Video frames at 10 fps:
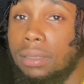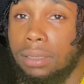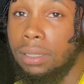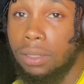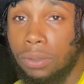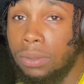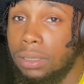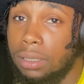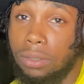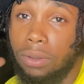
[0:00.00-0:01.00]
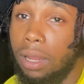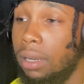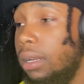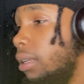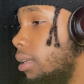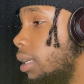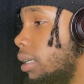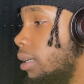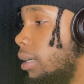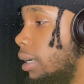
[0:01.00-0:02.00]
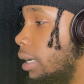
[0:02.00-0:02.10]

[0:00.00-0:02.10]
He ain't doing shit. And you got another nigga.